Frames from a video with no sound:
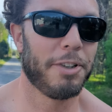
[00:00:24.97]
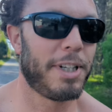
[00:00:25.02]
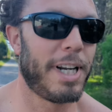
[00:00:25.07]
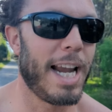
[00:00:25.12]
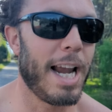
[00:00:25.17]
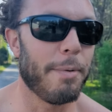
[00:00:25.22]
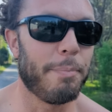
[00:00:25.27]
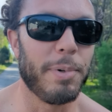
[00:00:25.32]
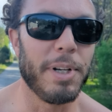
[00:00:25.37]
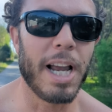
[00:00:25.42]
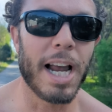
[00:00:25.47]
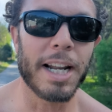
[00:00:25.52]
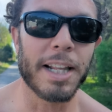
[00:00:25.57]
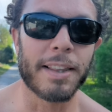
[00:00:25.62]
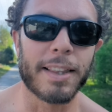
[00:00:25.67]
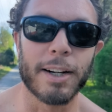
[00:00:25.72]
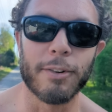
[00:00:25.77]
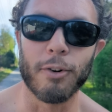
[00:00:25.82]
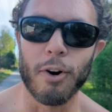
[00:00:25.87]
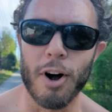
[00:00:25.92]
There can't be
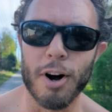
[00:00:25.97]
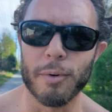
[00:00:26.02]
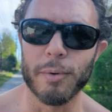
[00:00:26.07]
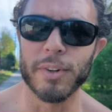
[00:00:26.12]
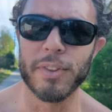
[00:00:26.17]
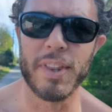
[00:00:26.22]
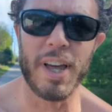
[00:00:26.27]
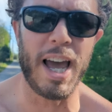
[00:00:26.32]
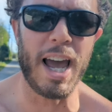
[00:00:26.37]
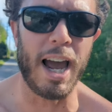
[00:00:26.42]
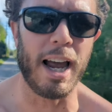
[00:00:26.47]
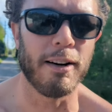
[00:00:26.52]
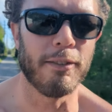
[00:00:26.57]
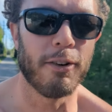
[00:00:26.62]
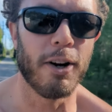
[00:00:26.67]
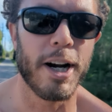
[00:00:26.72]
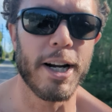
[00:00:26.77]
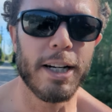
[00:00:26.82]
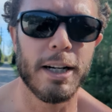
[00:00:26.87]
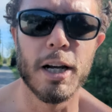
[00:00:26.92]
anything wrong with that,
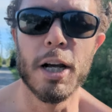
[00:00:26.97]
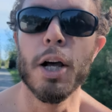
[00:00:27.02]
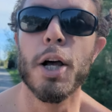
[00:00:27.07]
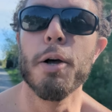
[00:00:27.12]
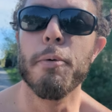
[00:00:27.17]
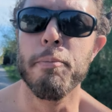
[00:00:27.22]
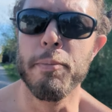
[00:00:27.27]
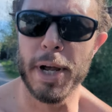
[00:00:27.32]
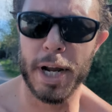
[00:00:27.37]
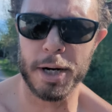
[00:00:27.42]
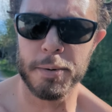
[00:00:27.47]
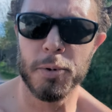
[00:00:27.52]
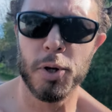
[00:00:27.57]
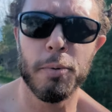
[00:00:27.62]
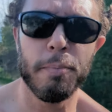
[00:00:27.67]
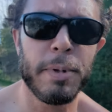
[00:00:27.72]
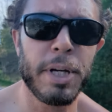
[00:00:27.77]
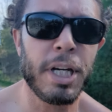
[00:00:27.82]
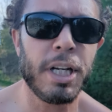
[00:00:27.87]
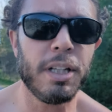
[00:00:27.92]
right? Minimal
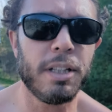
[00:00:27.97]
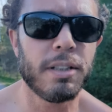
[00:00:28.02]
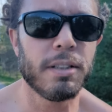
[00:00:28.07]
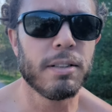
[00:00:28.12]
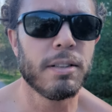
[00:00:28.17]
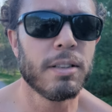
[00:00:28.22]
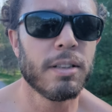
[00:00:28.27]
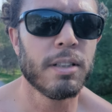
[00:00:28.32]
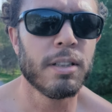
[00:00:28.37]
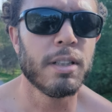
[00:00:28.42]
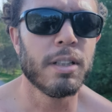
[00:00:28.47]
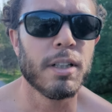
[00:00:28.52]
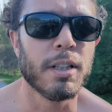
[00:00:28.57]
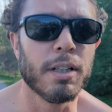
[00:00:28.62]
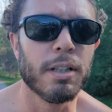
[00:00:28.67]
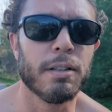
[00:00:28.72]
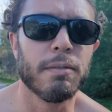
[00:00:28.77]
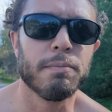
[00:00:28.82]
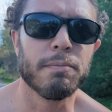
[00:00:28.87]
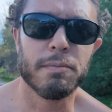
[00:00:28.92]
meat,
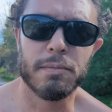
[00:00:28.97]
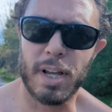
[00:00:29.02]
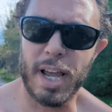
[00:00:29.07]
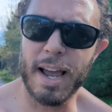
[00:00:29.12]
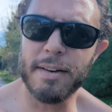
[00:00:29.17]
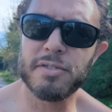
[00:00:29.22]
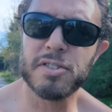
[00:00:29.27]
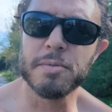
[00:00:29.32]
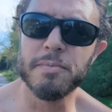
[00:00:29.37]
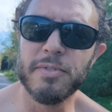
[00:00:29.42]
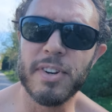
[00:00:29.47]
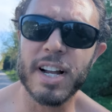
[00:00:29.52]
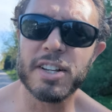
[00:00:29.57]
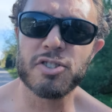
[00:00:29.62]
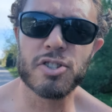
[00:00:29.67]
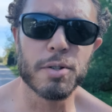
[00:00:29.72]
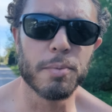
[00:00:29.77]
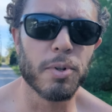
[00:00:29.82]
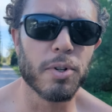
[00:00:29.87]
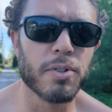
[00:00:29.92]
have some
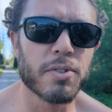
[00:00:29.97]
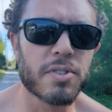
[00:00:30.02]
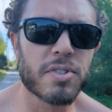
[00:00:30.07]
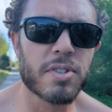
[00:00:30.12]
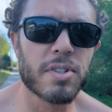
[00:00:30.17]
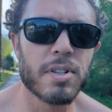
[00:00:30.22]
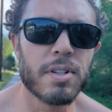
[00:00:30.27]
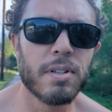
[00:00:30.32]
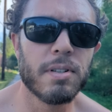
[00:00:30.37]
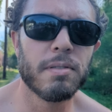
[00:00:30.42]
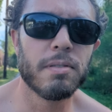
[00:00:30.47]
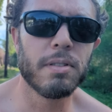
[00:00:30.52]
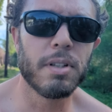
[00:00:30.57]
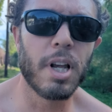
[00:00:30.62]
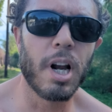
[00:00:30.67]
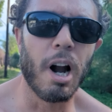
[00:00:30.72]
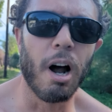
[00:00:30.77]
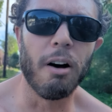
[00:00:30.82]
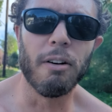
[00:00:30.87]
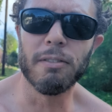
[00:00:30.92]
vegetables,
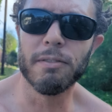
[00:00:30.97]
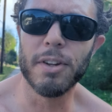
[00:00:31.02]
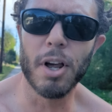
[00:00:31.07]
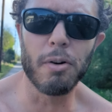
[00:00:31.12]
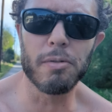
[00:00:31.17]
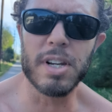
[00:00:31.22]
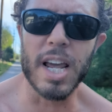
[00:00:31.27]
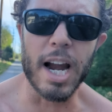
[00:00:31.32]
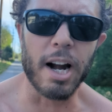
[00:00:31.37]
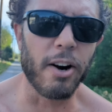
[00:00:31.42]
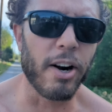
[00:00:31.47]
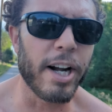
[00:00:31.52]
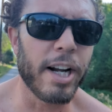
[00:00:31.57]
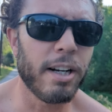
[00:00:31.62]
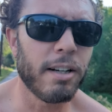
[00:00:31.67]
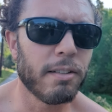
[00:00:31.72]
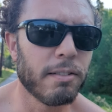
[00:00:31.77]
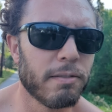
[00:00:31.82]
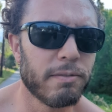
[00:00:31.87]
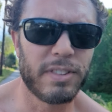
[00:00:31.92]
you know, no dairy,
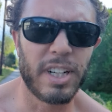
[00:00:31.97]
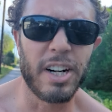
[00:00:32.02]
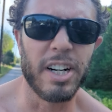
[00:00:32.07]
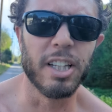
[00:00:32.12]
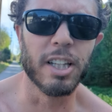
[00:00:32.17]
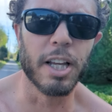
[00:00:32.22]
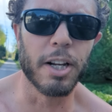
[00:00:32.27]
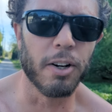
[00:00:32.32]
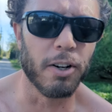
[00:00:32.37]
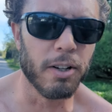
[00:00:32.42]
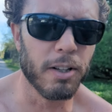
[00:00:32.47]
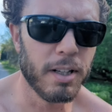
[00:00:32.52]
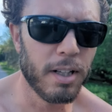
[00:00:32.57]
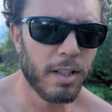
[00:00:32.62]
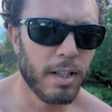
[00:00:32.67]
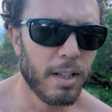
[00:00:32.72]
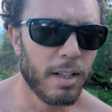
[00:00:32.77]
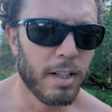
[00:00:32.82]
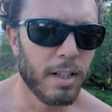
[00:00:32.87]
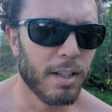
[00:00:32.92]
very little.
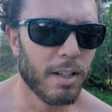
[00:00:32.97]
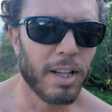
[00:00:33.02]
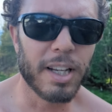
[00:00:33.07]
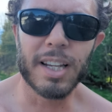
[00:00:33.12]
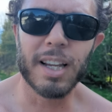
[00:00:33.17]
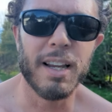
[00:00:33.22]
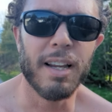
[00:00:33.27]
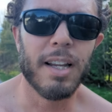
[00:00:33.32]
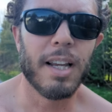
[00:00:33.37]
Like,